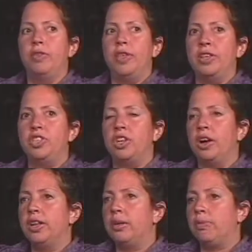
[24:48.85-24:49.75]
they
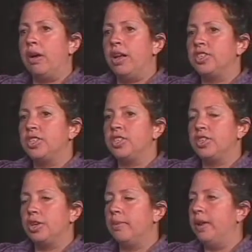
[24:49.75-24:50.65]
started the process to
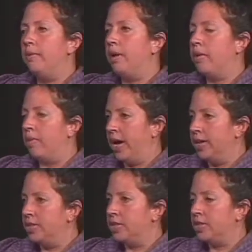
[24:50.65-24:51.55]
terminate my
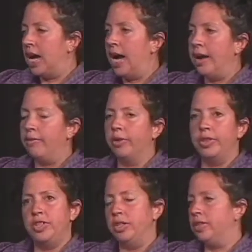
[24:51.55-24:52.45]
rights. I
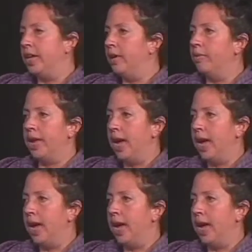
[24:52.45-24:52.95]
really didn't think it would